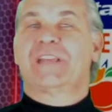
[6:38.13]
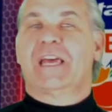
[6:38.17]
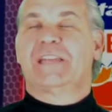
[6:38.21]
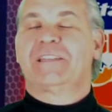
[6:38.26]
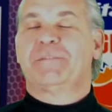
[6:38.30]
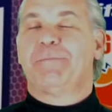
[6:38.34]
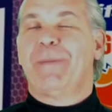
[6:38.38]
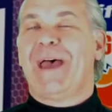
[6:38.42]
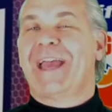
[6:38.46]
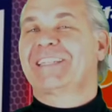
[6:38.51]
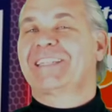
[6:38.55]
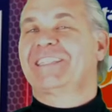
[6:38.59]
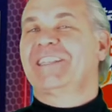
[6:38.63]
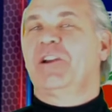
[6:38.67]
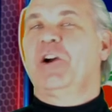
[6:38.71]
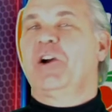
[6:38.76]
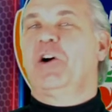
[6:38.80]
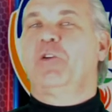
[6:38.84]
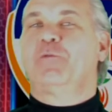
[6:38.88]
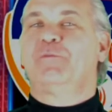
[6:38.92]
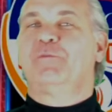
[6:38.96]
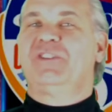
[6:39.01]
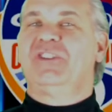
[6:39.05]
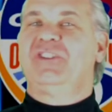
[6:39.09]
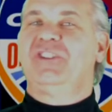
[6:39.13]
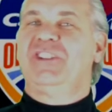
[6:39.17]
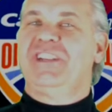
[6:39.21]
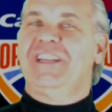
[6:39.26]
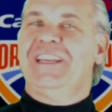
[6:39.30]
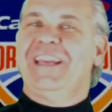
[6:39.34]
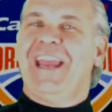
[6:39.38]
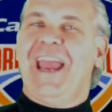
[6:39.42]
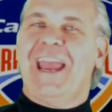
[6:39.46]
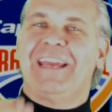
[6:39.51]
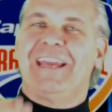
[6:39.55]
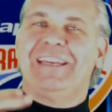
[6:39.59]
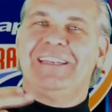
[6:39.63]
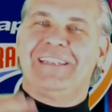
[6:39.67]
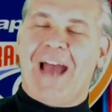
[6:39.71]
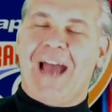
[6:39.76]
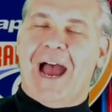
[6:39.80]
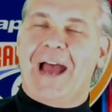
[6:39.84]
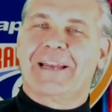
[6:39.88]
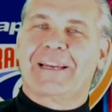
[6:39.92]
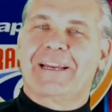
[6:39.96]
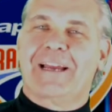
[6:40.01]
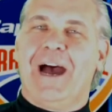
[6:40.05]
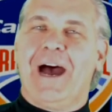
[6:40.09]
That's
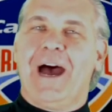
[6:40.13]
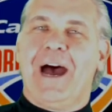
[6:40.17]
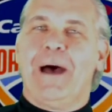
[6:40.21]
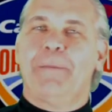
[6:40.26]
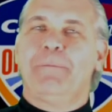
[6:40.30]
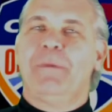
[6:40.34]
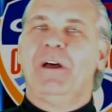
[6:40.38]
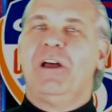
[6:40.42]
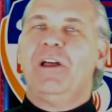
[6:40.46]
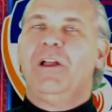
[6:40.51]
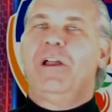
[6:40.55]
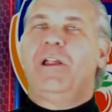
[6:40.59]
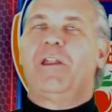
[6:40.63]
MaxeyHomesGA.com.